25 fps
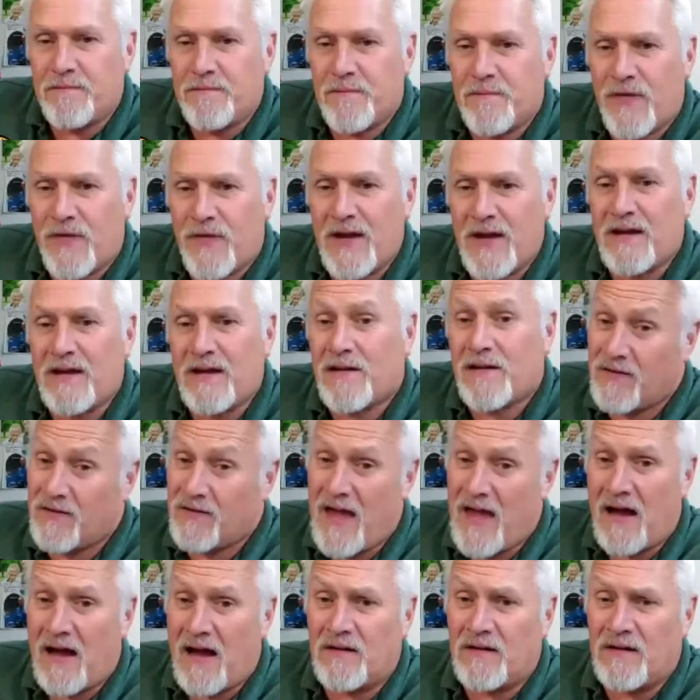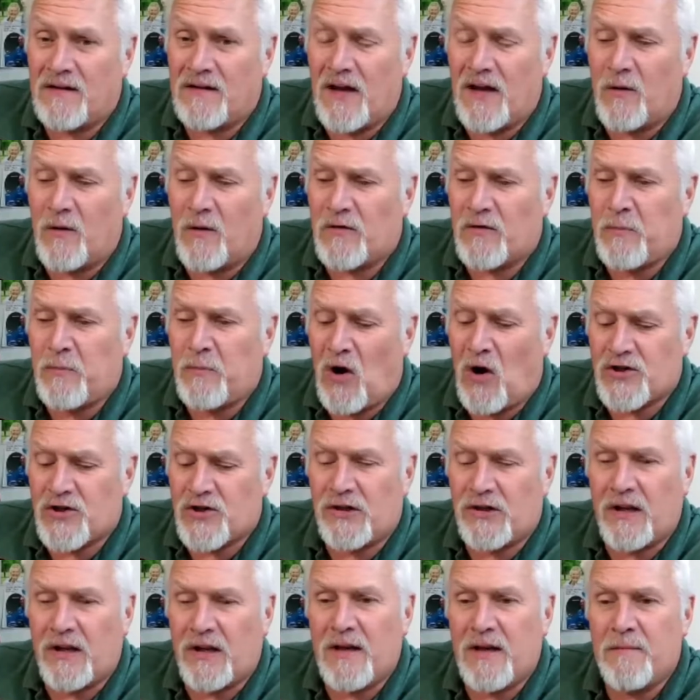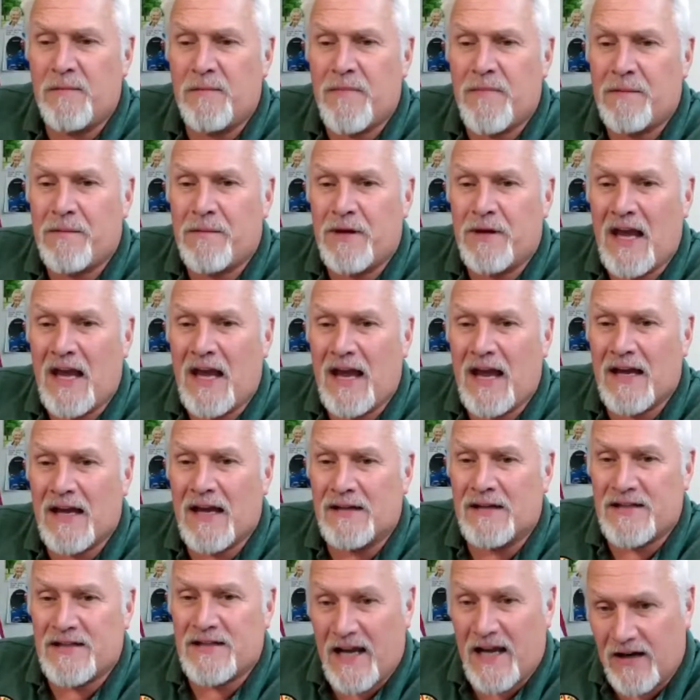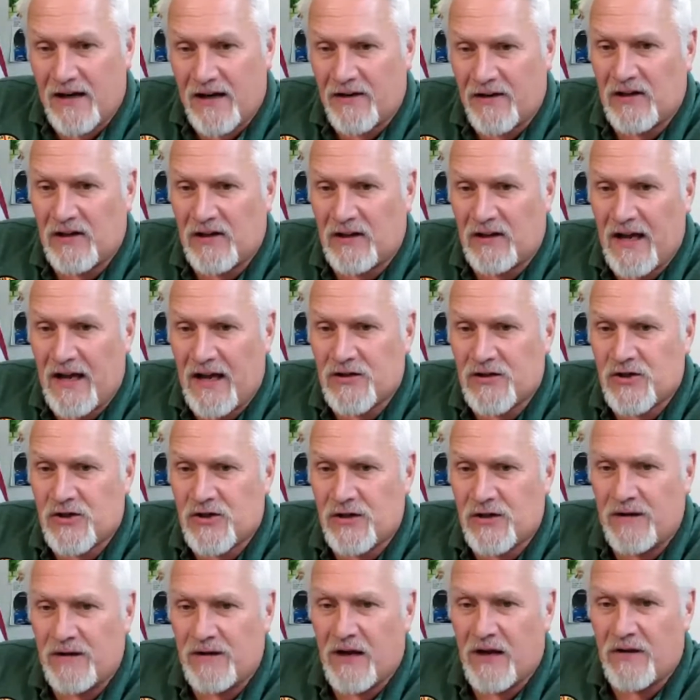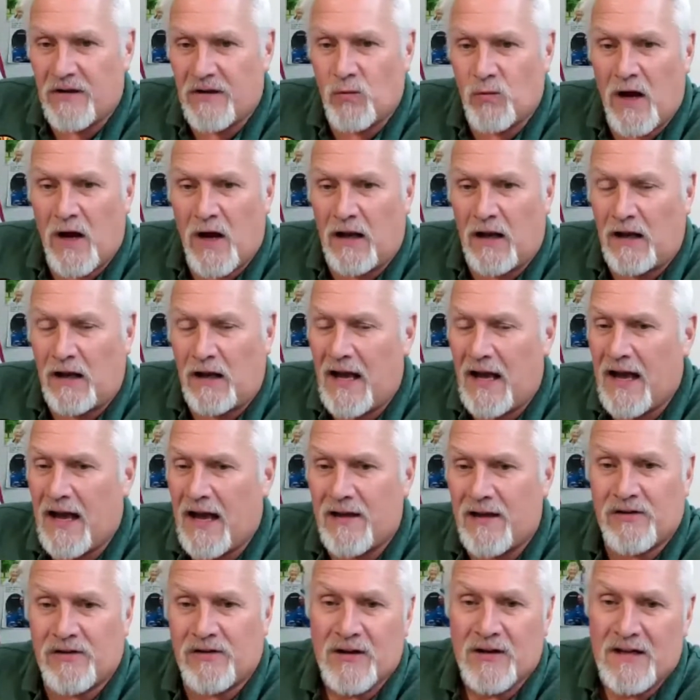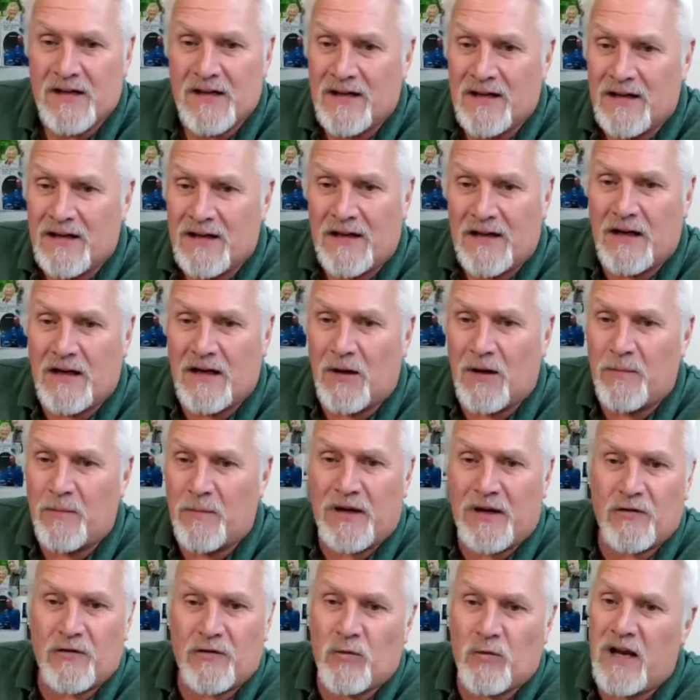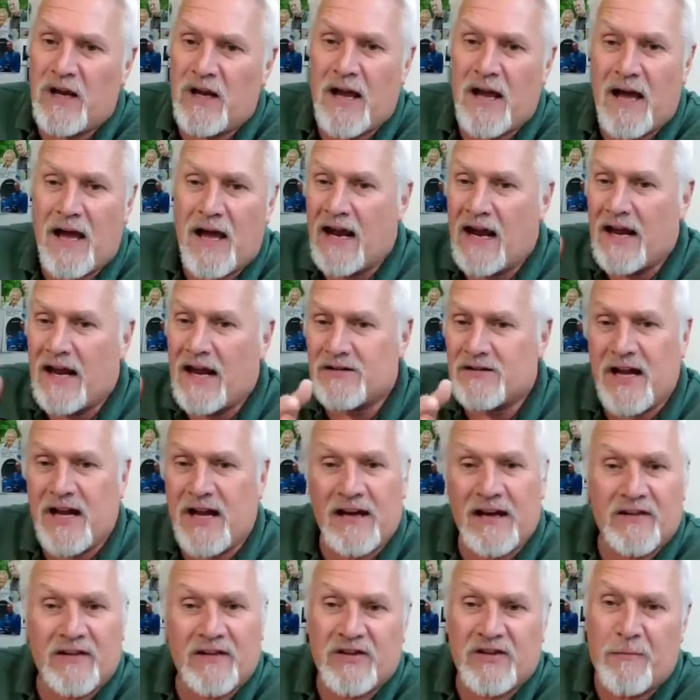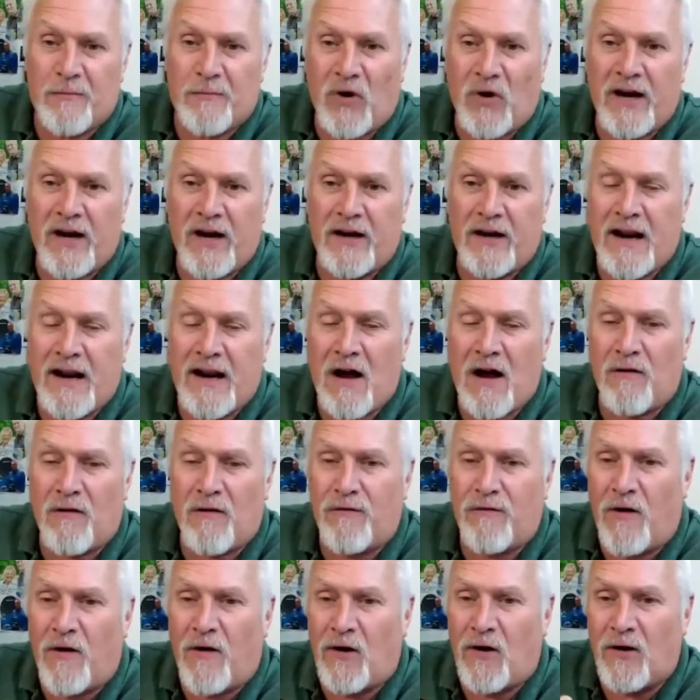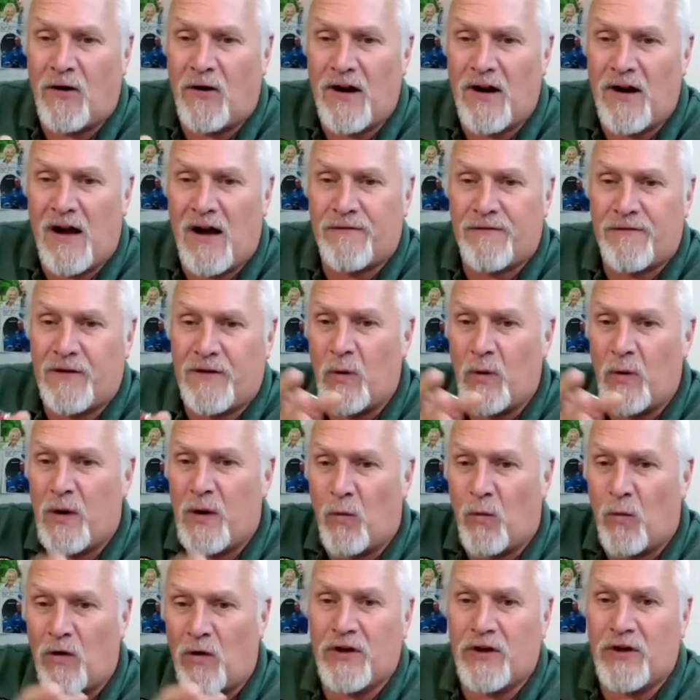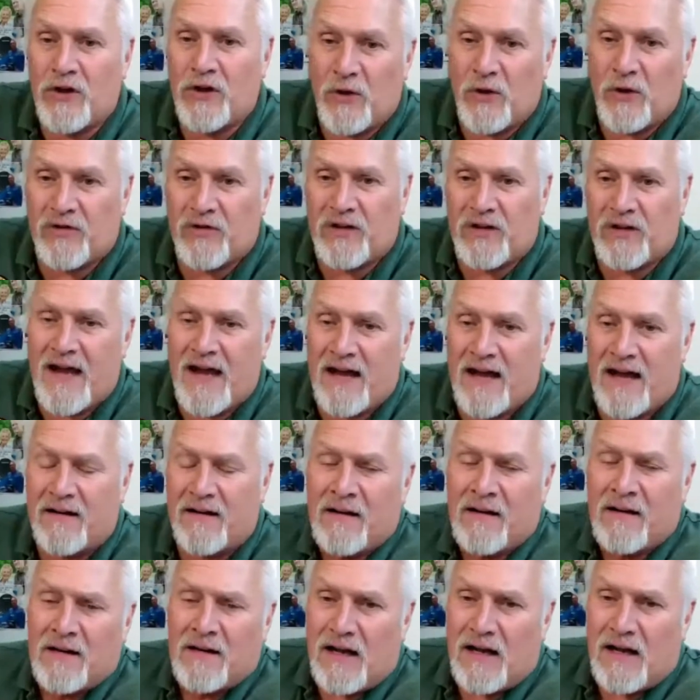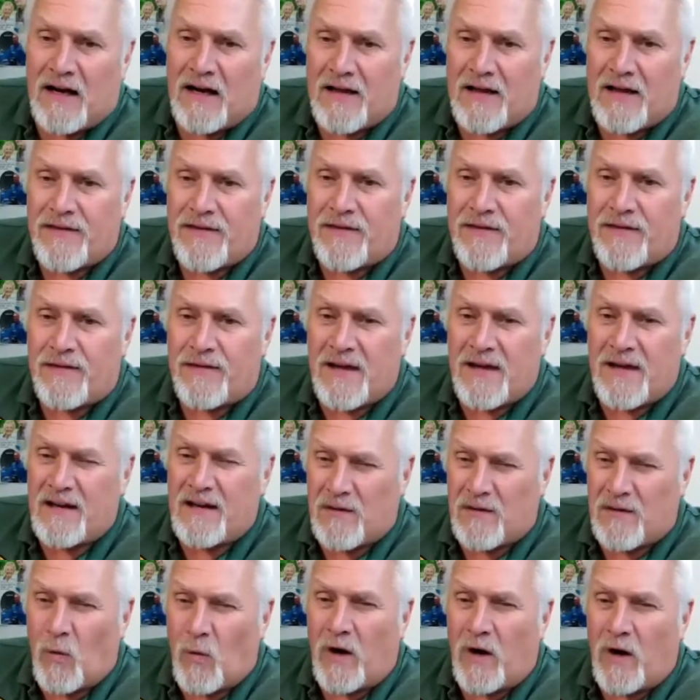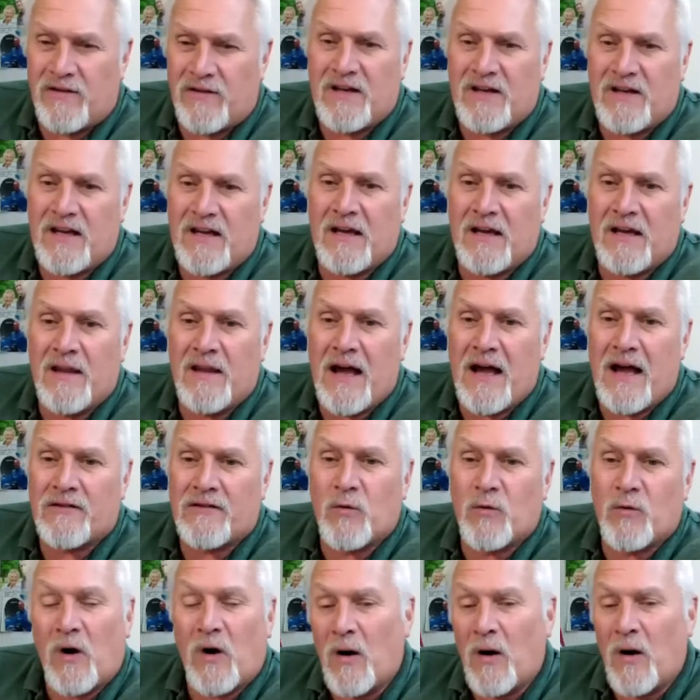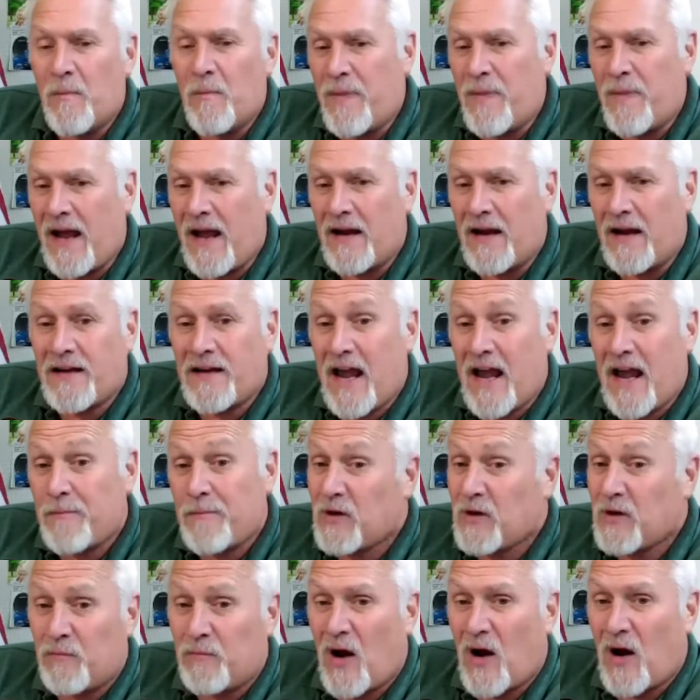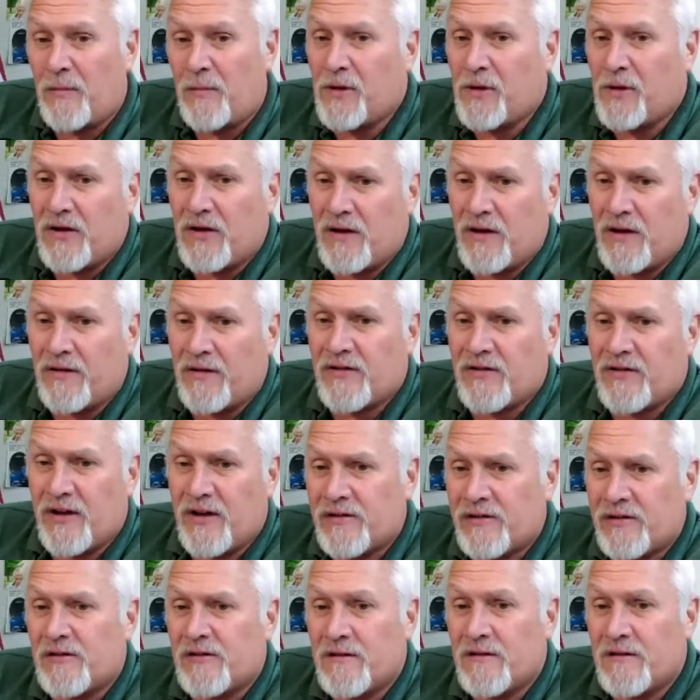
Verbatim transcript: think that you know is partially maybe antenna selection as well as you know because we had antennas separated out far enough and we weren't using that and i think once again that's where a band captain probably could assist